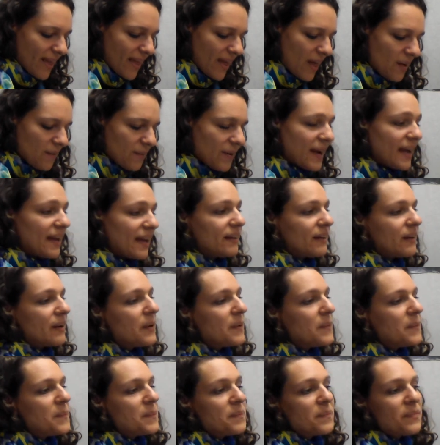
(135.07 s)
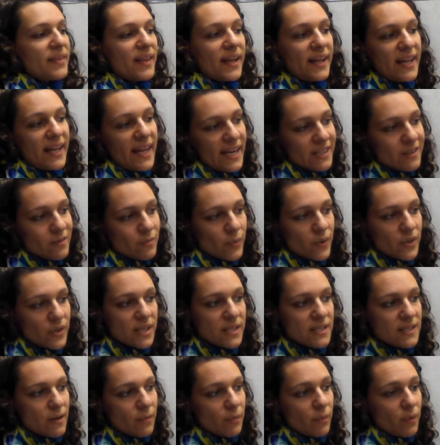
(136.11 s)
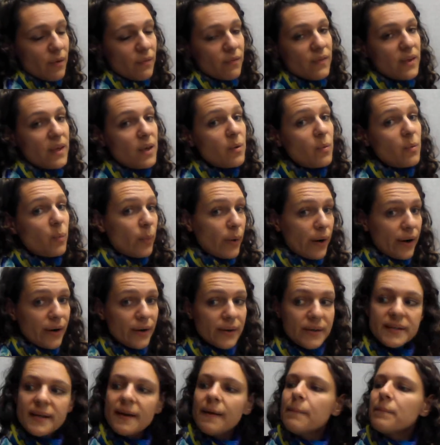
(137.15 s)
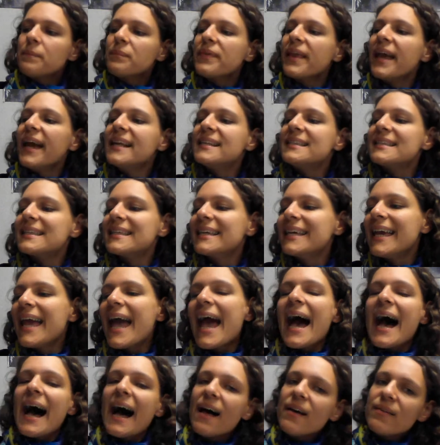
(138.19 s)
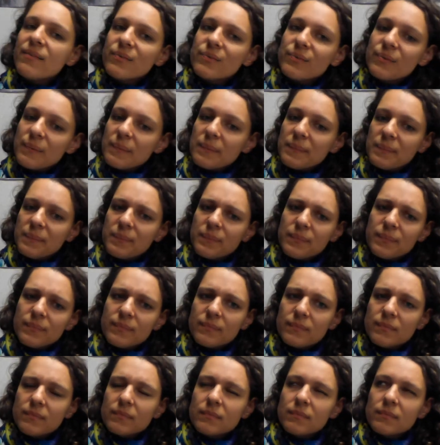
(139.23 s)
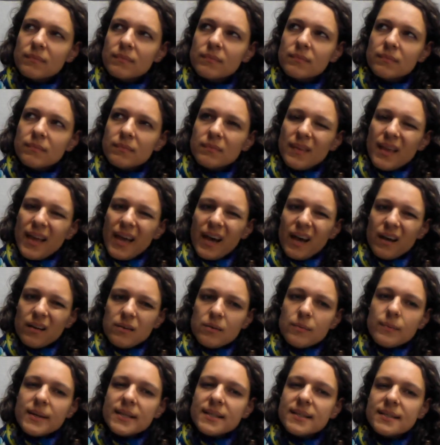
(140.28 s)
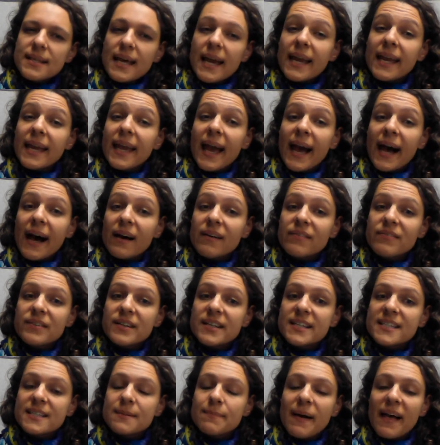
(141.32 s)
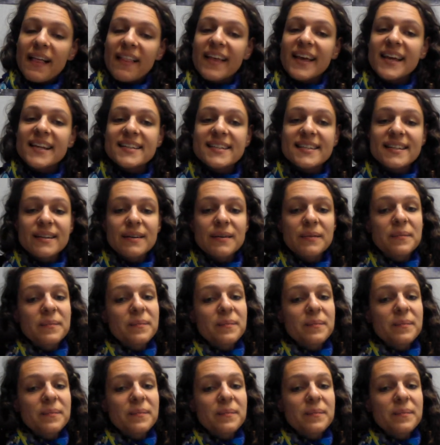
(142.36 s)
All right, the next word is a review word. It's calf. How do we say calf to spell it?